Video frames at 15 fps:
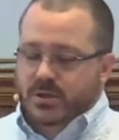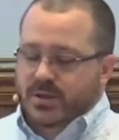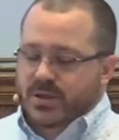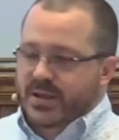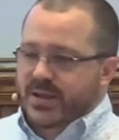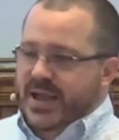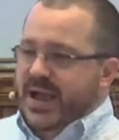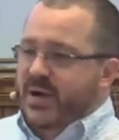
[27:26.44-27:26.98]

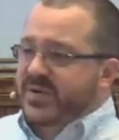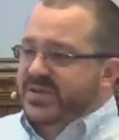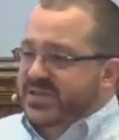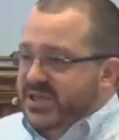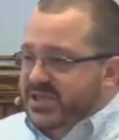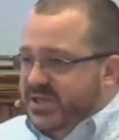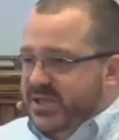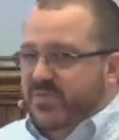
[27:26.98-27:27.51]
How is this
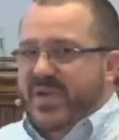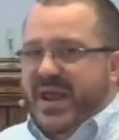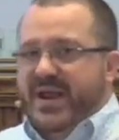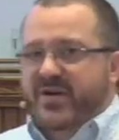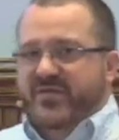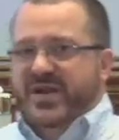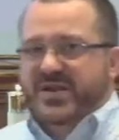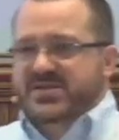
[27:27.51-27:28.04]
going to
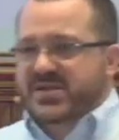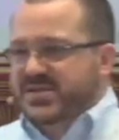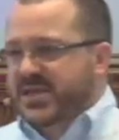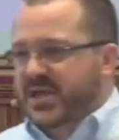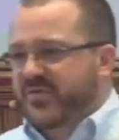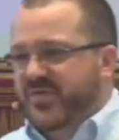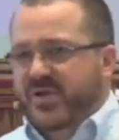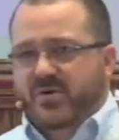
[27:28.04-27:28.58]
manifest itself
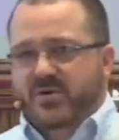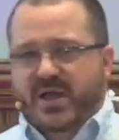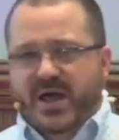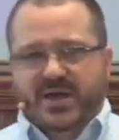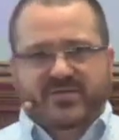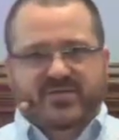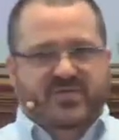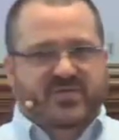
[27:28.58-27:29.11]
in your life?
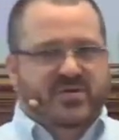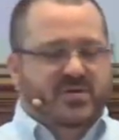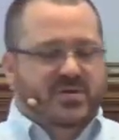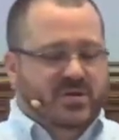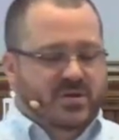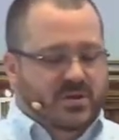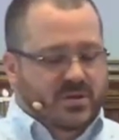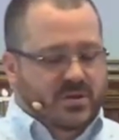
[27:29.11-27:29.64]

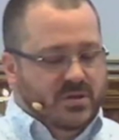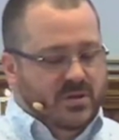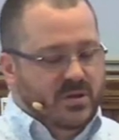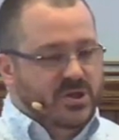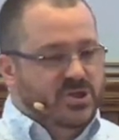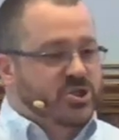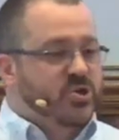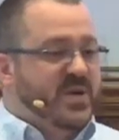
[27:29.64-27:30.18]
It's
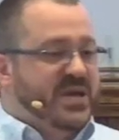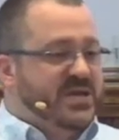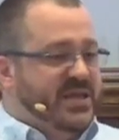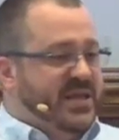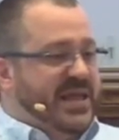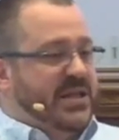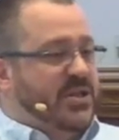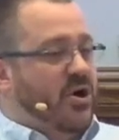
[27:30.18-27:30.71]
too easy to
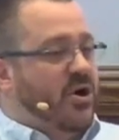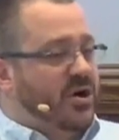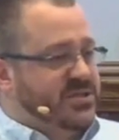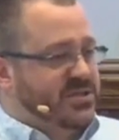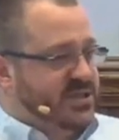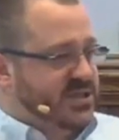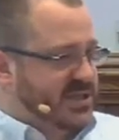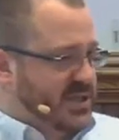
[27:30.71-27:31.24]
get lost in a
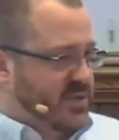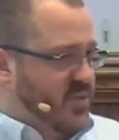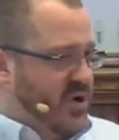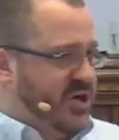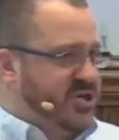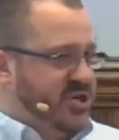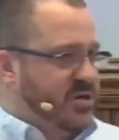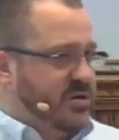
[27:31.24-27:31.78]

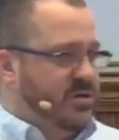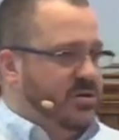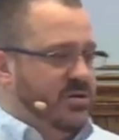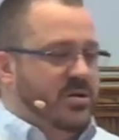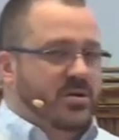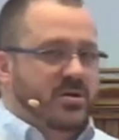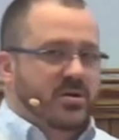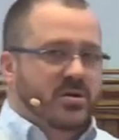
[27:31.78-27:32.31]
celebration
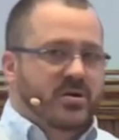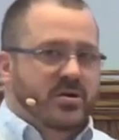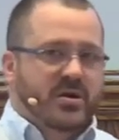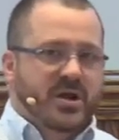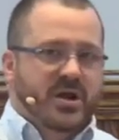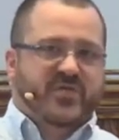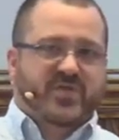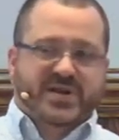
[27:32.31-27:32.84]

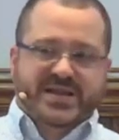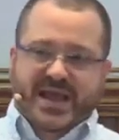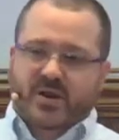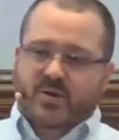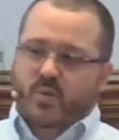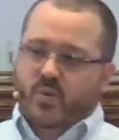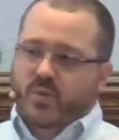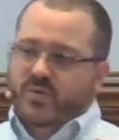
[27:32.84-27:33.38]
and forget
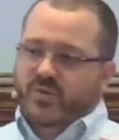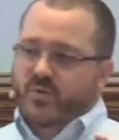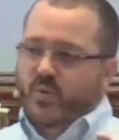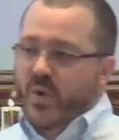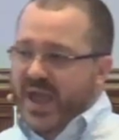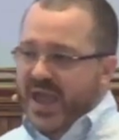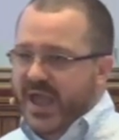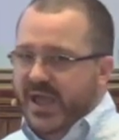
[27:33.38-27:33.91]
the
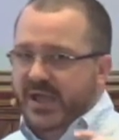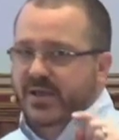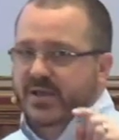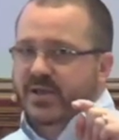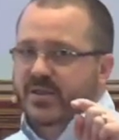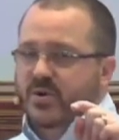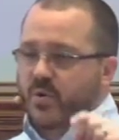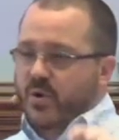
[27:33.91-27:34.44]
way
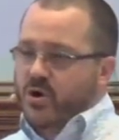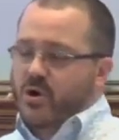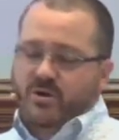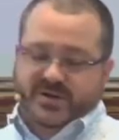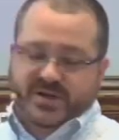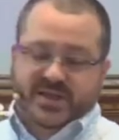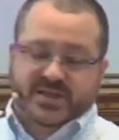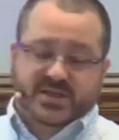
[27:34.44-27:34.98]
that we're called to
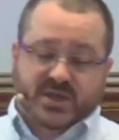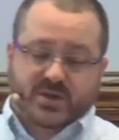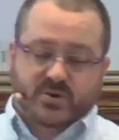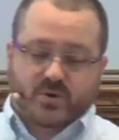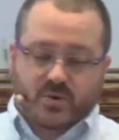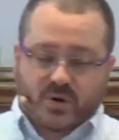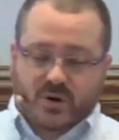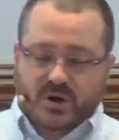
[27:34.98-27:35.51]
continue to
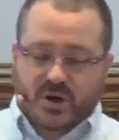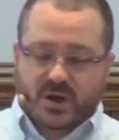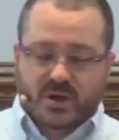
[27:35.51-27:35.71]
walk.